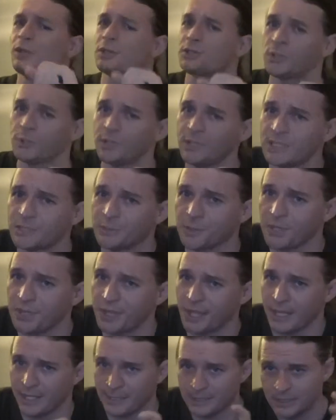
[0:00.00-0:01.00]
So these three
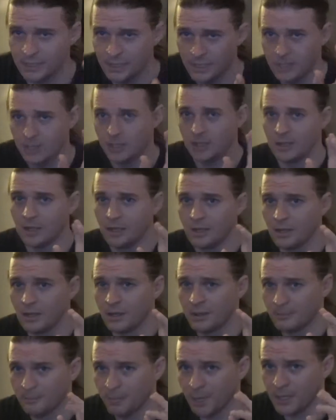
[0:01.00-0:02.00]
things:
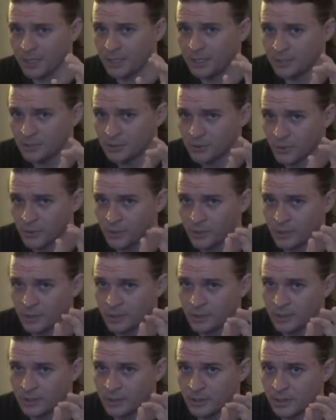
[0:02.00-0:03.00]
body, sword,
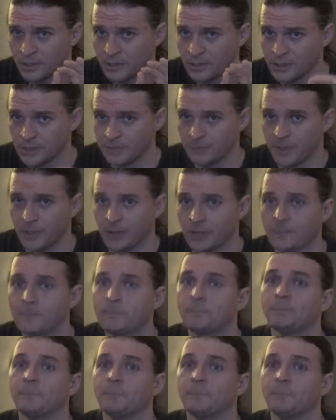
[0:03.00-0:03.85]
spirit.